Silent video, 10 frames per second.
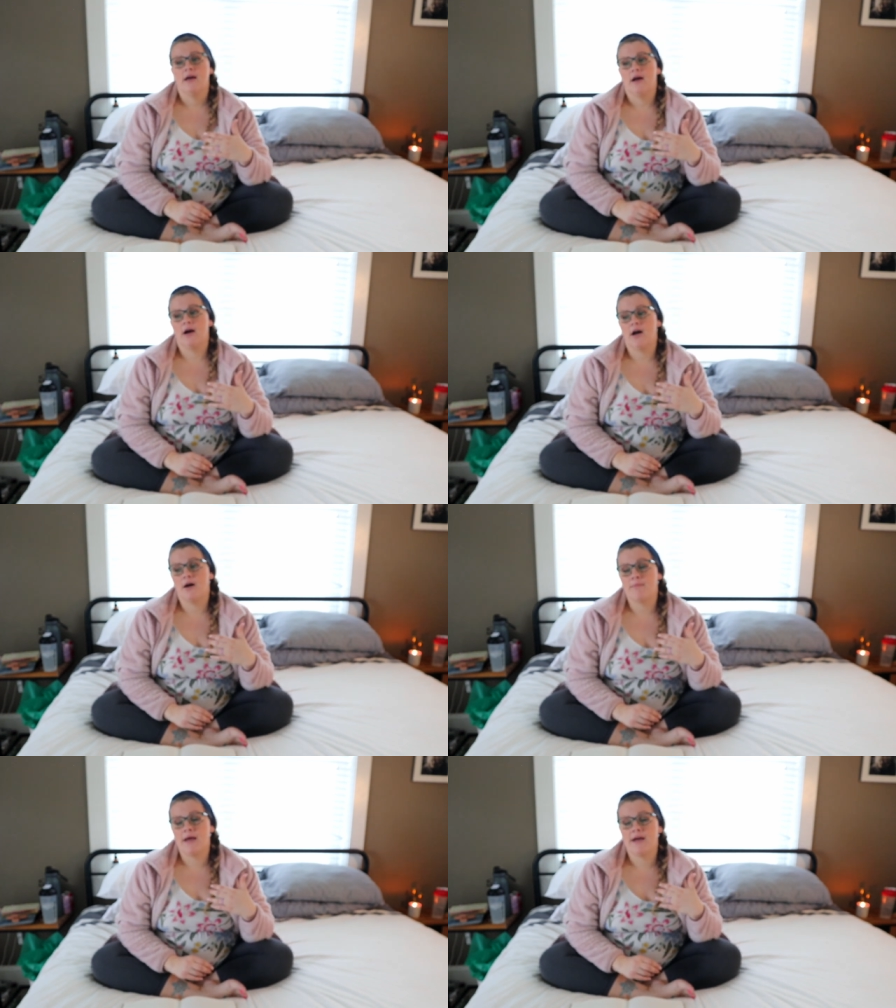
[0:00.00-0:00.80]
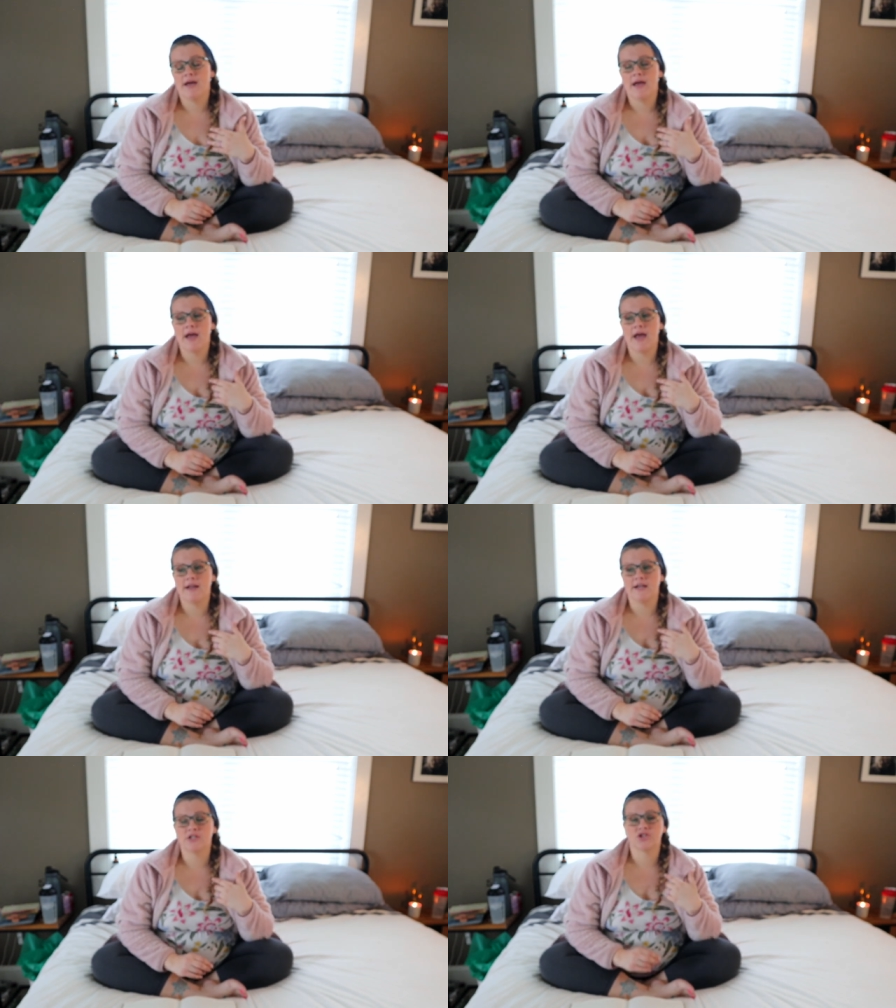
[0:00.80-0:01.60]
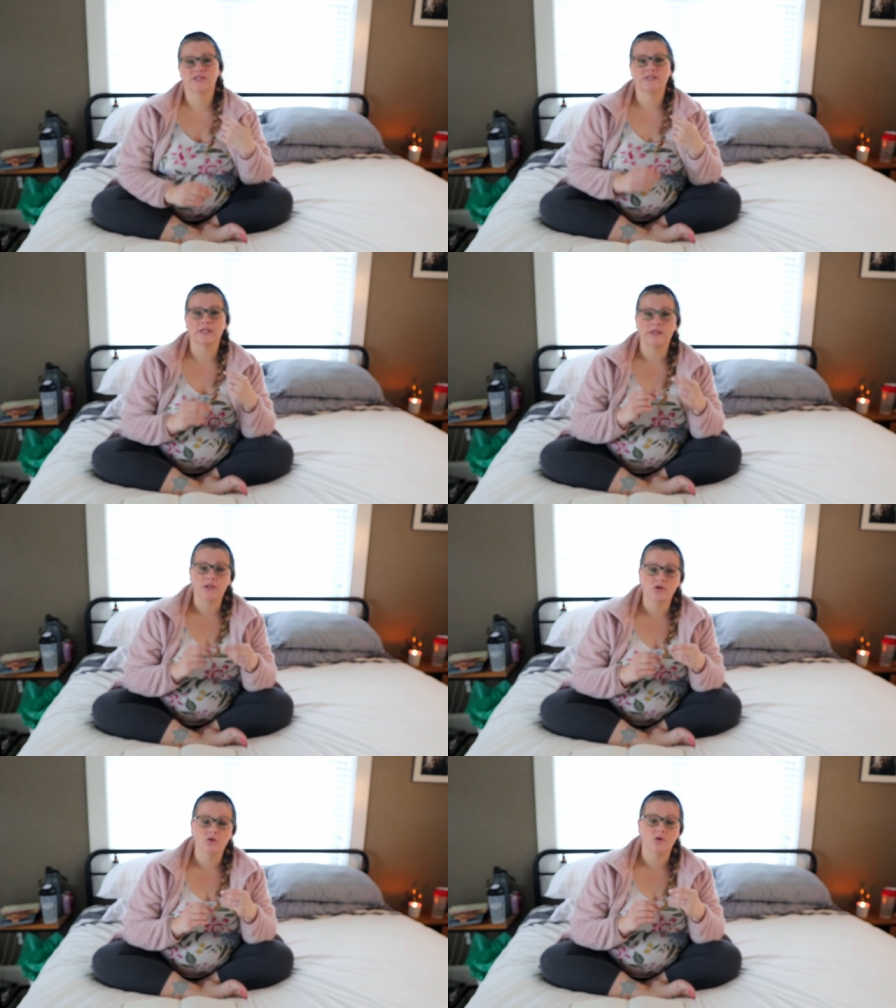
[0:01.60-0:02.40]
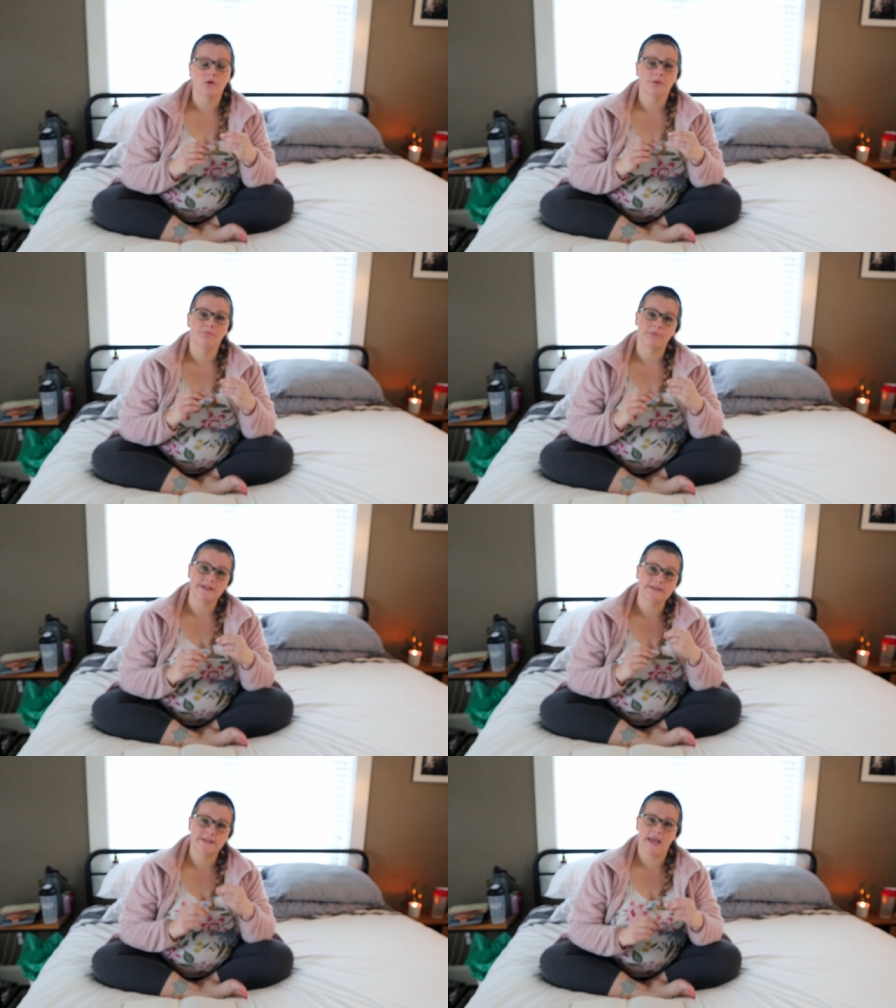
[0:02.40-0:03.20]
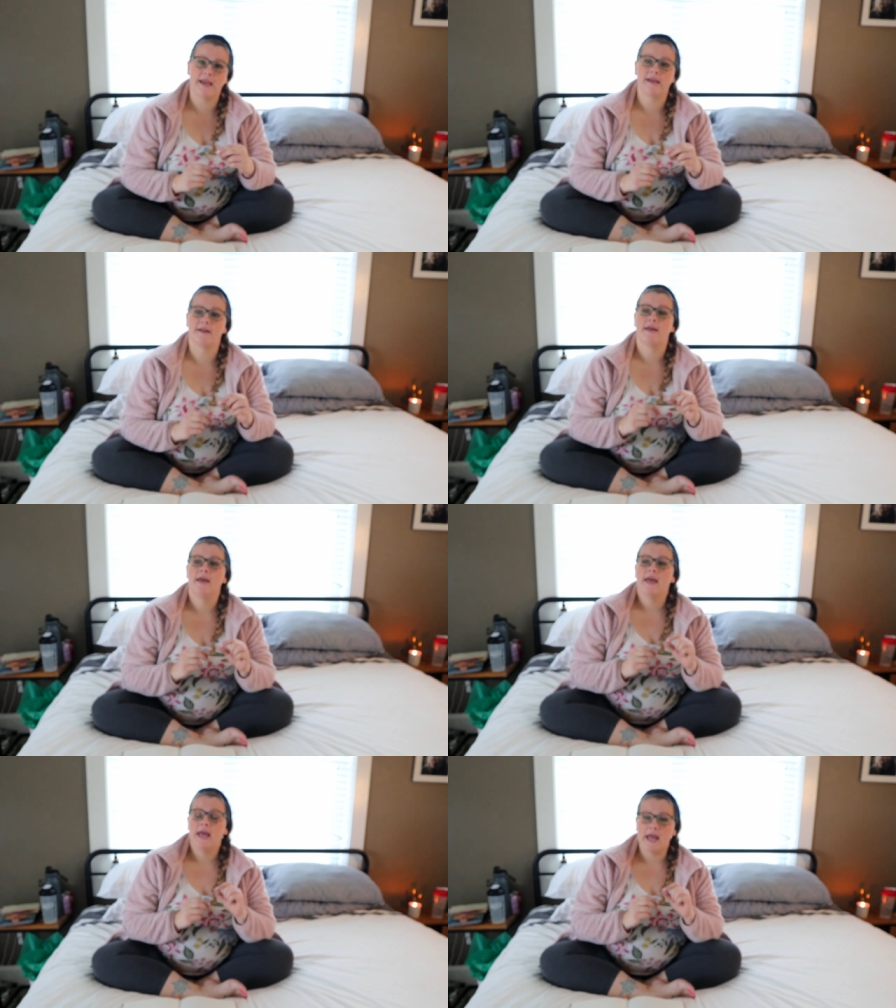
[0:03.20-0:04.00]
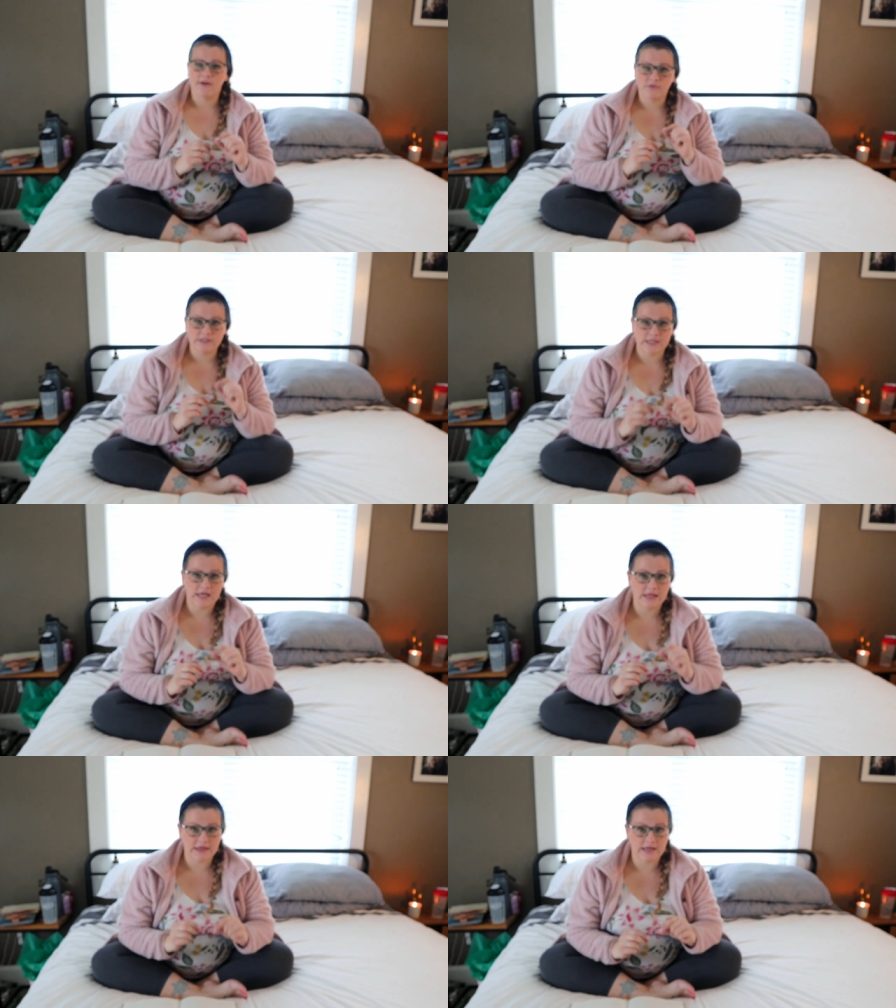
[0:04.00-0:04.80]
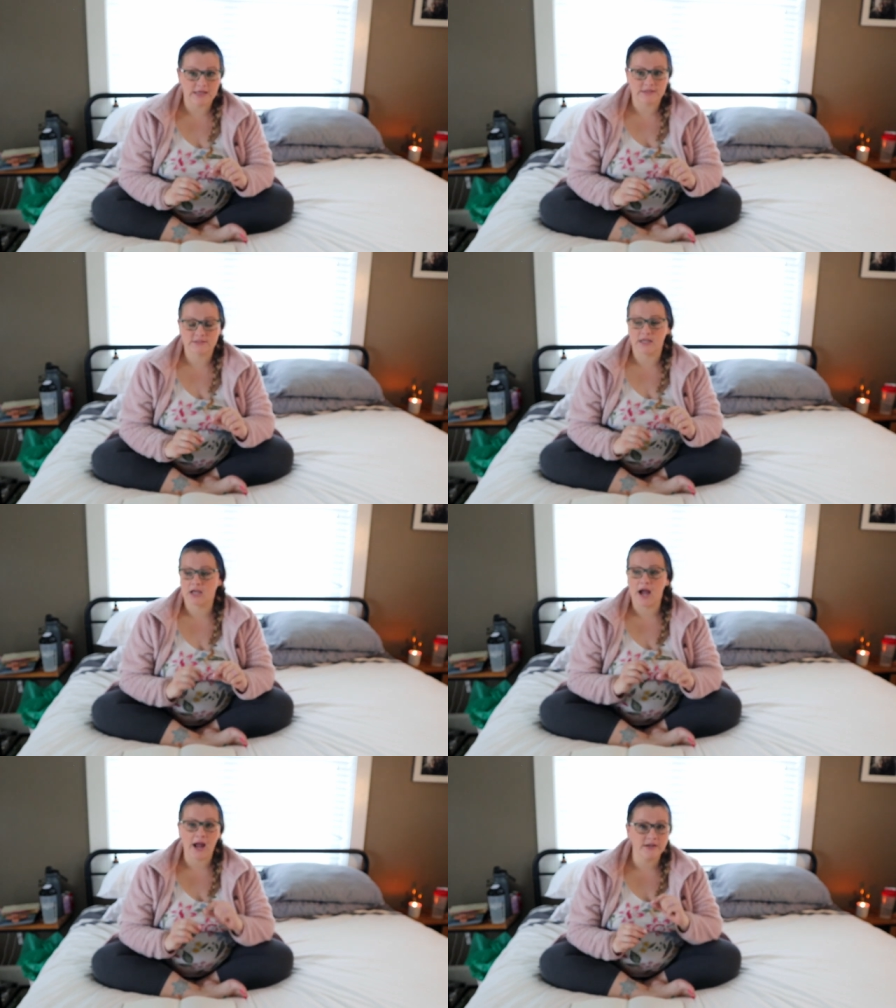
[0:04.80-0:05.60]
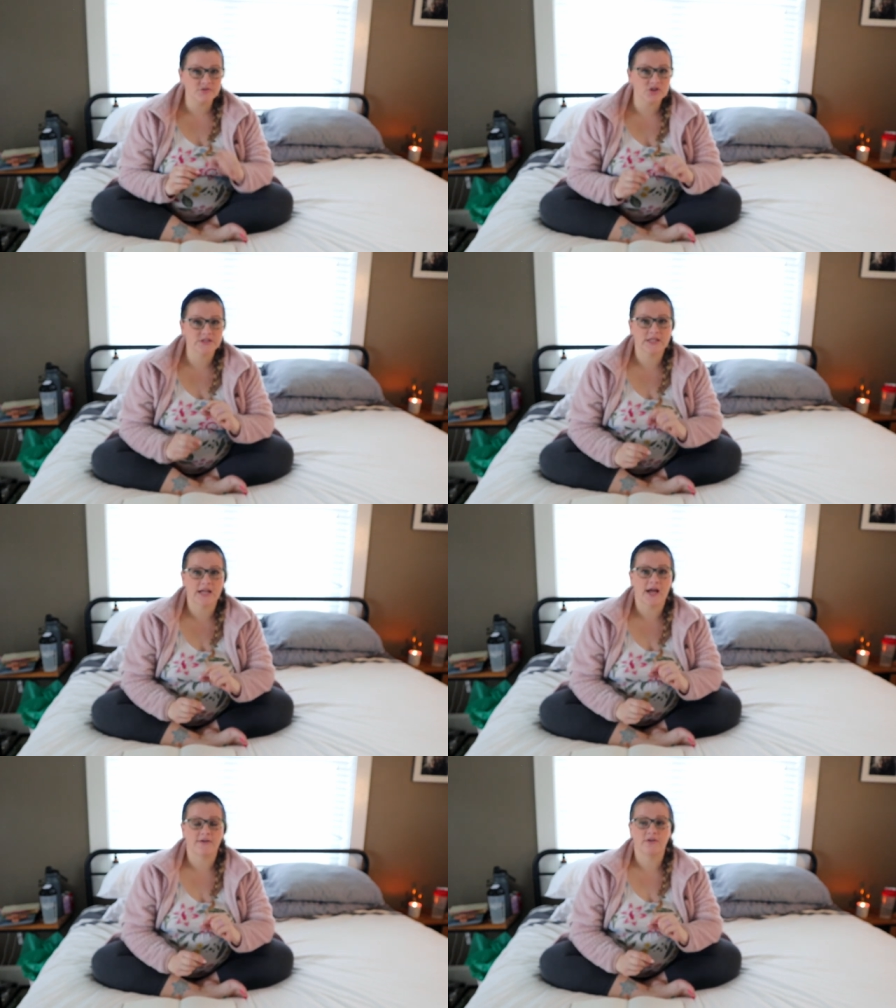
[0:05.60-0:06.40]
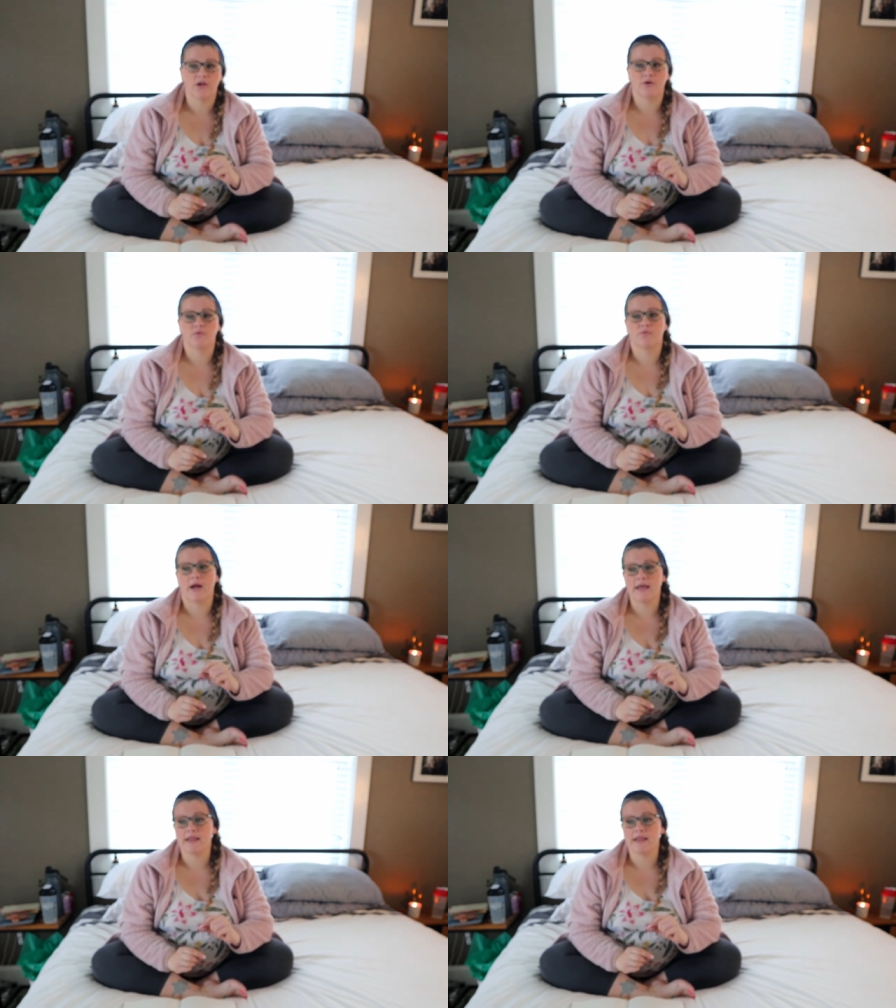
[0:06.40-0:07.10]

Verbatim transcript: And it's just the little mundane, everyday things that kind of just get at you, right?